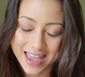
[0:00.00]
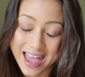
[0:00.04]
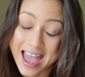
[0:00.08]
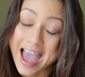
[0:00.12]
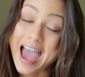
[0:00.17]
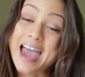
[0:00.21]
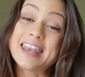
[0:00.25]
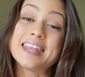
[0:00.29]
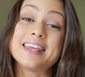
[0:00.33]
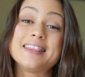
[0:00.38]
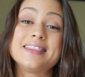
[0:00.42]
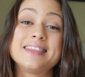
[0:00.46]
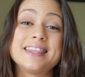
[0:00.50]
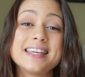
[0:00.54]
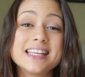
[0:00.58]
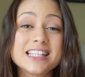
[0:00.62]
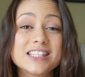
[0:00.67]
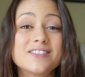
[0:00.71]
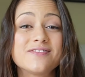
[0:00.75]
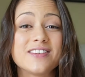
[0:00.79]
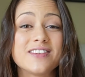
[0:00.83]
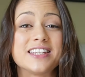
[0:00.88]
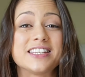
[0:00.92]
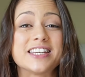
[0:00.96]
And in
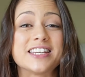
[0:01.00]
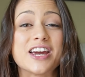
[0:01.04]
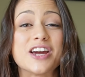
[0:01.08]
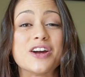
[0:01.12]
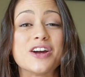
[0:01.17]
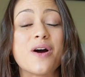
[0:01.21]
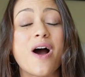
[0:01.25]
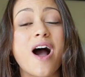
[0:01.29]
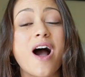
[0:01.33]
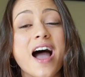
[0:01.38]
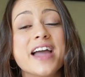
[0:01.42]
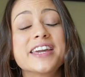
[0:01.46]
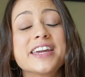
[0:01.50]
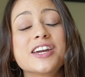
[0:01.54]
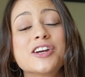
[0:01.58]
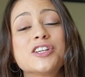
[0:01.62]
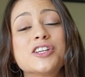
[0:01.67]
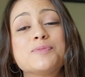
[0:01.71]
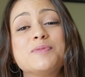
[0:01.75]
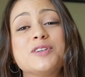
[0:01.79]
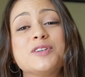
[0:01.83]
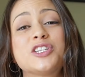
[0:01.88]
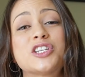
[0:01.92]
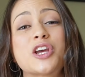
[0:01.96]
this video, I'm
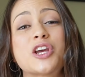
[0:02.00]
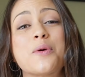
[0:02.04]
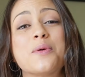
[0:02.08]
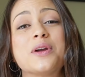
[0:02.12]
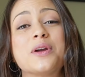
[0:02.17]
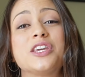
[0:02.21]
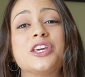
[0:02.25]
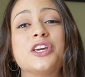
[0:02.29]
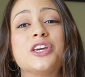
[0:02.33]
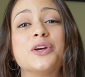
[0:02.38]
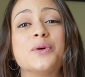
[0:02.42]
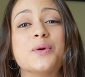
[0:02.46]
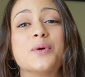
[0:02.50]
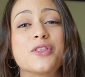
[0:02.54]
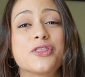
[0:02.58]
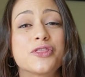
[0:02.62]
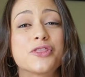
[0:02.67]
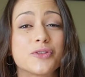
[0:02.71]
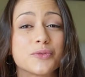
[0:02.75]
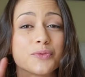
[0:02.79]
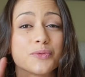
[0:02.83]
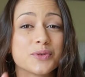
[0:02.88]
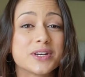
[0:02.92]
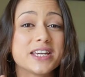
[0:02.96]
going to be showing you
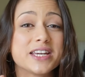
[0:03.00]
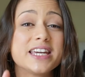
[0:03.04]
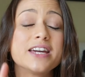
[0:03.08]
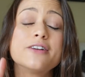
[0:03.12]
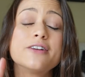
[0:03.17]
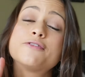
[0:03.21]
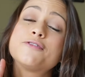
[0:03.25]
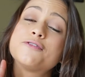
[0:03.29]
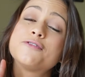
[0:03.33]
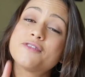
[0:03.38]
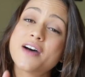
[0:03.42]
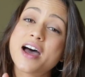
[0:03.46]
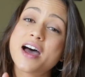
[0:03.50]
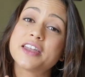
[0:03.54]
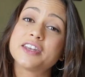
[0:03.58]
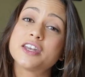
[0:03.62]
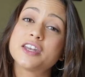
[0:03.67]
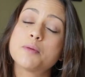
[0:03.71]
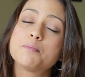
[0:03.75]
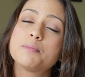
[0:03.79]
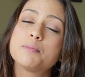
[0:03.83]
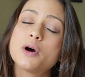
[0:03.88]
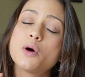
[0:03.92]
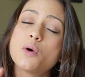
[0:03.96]
3
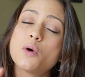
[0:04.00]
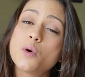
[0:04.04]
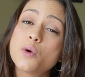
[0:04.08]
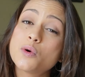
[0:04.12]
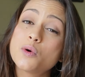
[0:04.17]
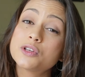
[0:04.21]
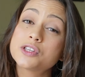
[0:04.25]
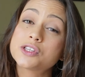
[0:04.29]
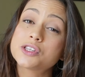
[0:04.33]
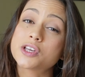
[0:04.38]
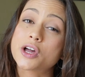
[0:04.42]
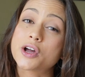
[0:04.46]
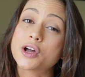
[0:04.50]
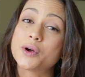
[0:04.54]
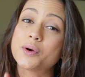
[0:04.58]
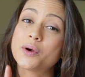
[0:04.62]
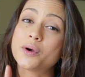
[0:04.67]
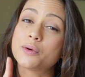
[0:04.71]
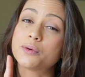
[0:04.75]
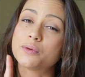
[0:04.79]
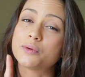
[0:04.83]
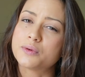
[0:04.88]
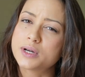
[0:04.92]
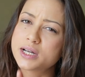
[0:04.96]
fun but
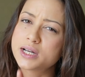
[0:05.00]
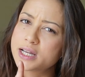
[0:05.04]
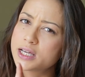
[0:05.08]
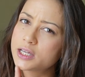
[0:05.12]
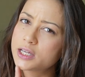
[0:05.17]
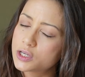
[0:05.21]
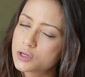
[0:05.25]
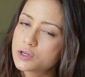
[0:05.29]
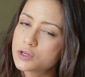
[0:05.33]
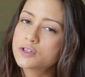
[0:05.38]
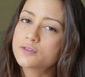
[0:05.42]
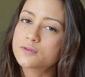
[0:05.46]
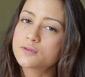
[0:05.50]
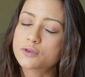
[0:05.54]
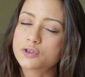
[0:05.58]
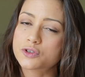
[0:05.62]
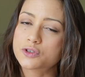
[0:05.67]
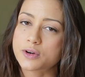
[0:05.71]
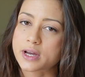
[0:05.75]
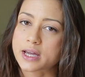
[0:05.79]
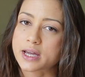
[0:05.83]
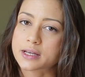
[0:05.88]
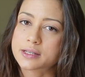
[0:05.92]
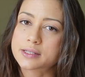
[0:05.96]
also really useful
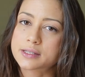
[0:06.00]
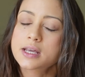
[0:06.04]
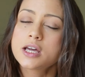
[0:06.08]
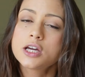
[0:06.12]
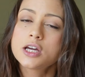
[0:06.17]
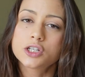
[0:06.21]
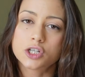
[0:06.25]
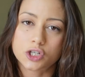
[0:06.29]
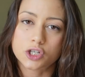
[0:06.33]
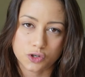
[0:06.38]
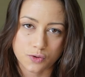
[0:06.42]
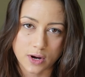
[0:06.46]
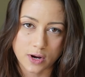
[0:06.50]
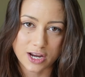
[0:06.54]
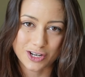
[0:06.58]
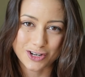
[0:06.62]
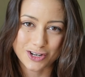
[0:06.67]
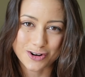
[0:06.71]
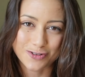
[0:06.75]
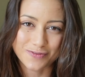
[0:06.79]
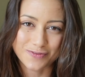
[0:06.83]
tricks to train your